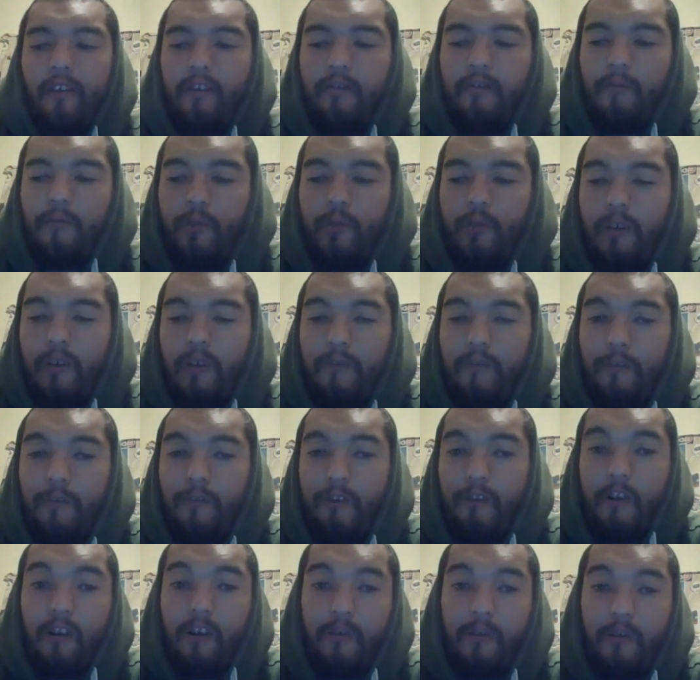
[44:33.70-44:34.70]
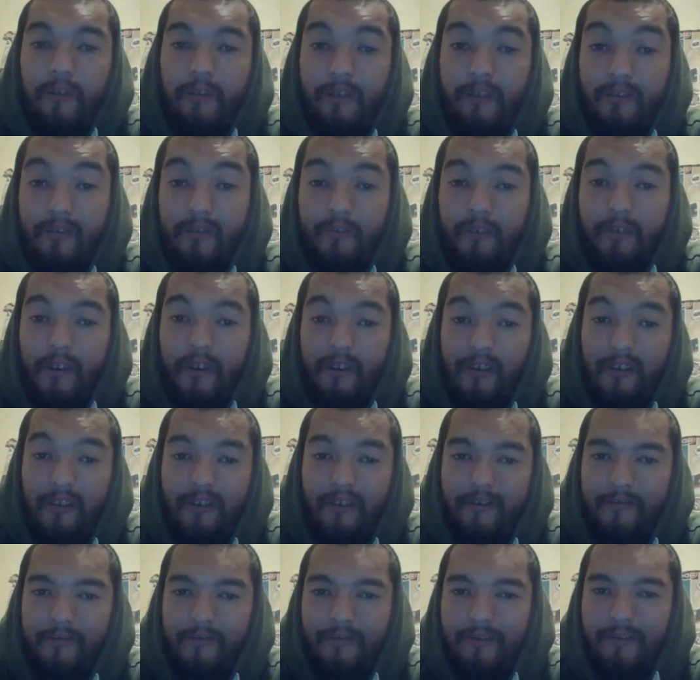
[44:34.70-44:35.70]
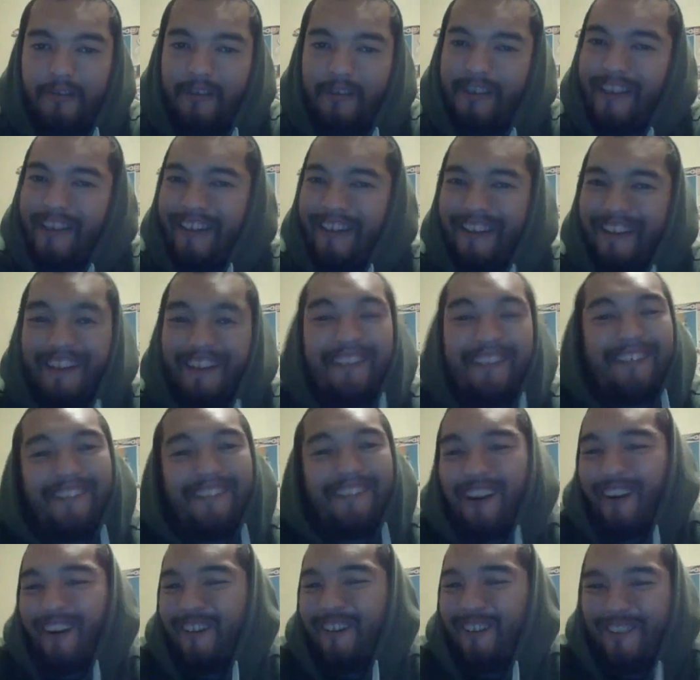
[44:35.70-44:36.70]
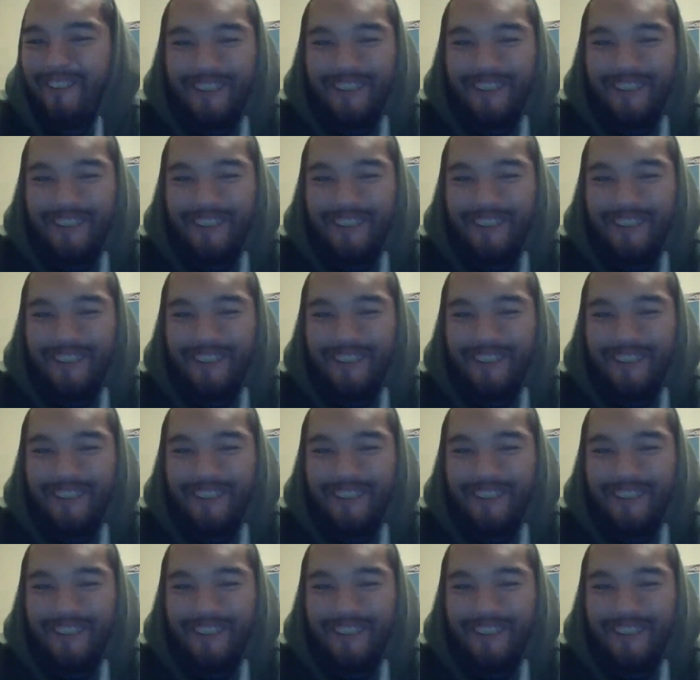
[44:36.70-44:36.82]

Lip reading: we'll give you our impressions on it. It's not going to look